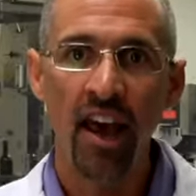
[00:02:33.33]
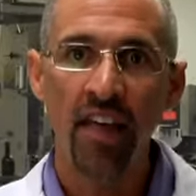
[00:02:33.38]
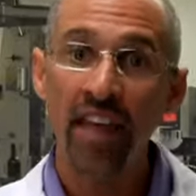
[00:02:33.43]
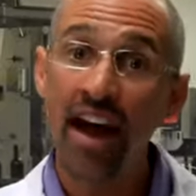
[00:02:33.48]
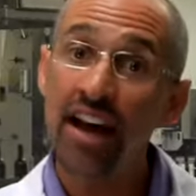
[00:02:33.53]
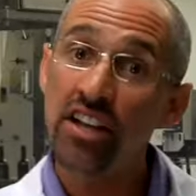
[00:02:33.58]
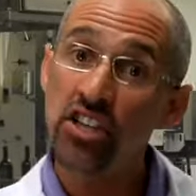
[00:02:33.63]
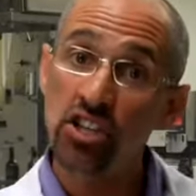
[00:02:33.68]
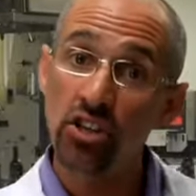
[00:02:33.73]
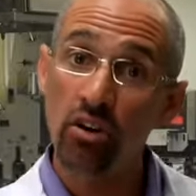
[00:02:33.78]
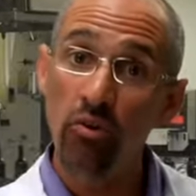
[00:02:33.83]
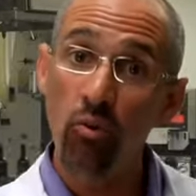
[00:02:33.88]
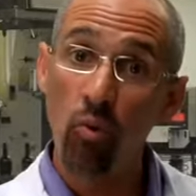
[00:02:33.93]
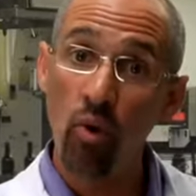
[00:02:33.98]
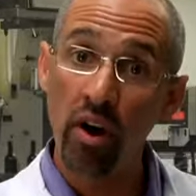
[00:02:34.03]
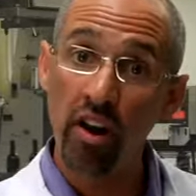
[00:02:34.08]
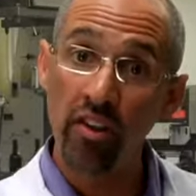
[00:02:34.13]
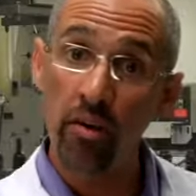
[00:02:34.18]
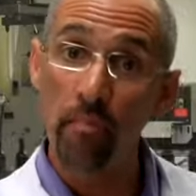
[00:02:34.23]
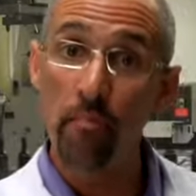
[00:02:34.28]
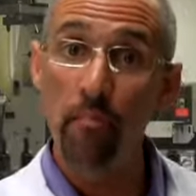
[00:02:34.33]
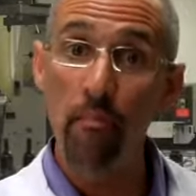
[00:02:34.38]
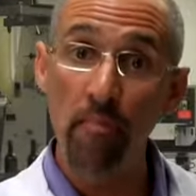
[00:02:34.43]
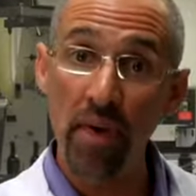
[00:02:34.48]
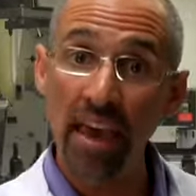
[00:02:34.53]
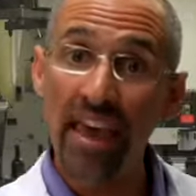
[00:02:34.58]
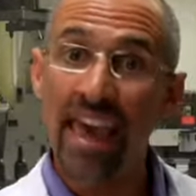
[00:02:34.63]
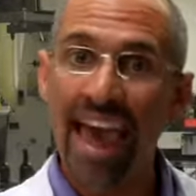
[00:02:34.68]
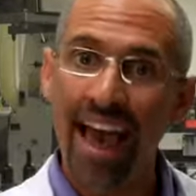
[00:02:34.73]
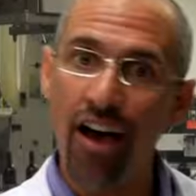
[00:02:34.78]
That's one of the
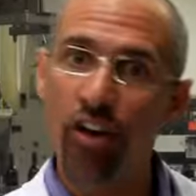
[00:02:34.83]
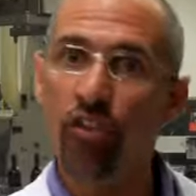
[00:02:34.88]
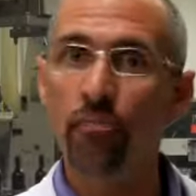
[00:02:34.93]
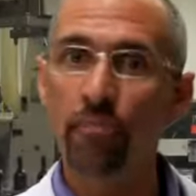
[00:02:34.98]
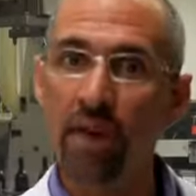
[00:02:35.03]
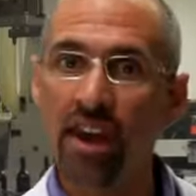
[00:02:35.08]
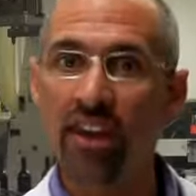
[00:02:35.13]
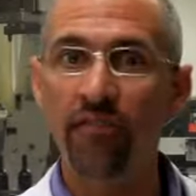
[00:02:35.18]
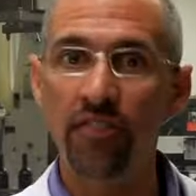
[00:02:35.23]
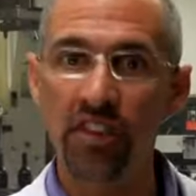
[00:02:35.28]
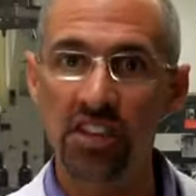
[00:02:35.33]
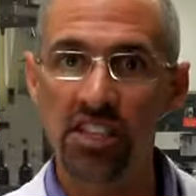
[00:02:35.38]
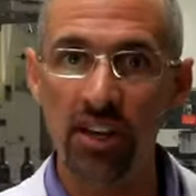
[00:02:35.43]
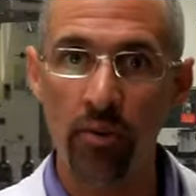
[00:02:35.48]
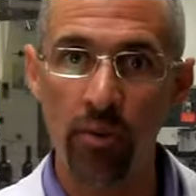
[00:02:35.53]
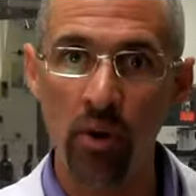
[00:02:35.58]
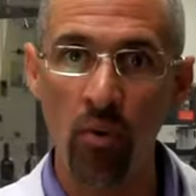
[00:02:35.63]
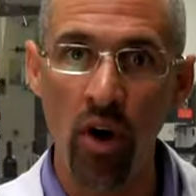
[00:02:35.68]
big health benefits that we